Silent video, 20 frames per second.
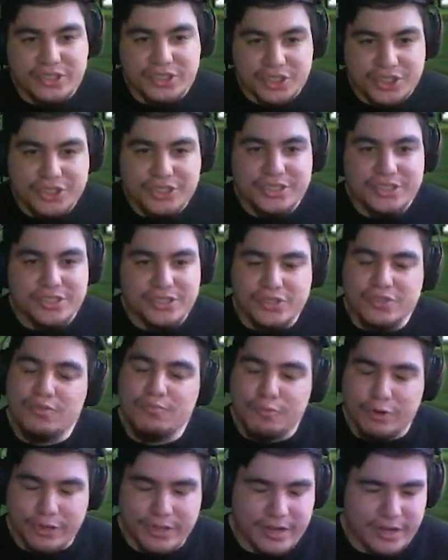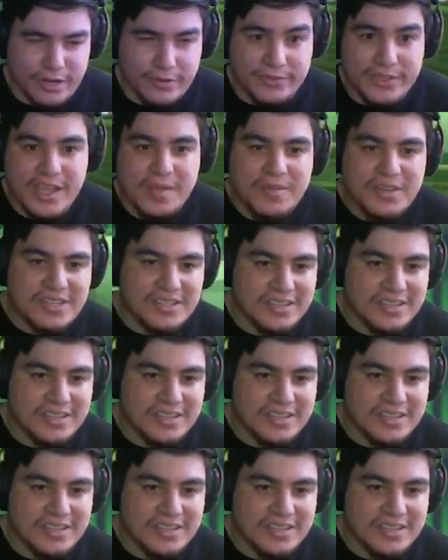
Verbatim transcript: should do more than enough damage in